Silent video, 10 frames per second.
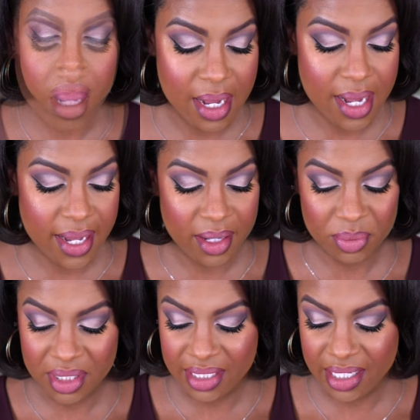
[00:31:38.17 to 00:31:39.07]
I
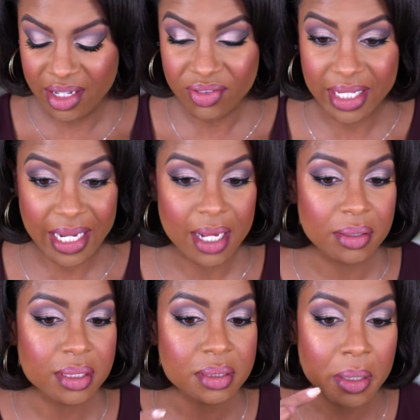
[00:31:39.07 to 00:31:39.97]
am loving
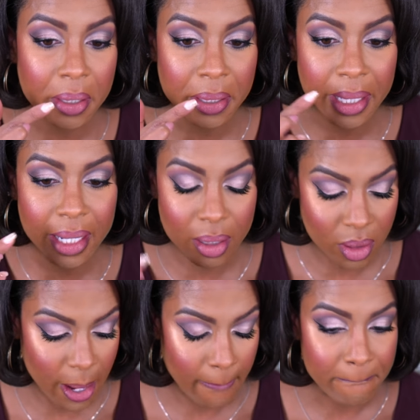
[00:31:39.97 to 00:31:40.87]
how this turned out.